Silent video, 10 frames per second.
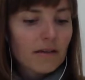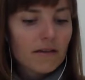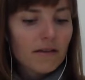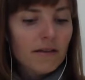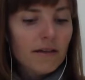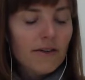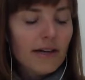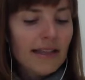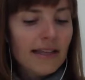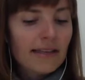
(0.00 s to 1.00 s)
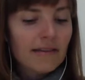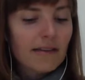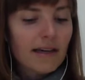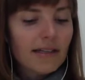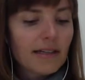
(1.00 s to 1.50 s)
you know, I think
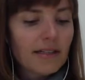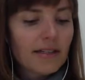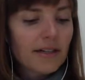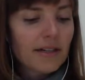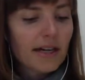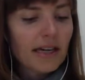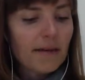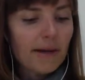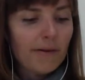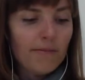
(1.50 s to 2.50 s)
I started talking about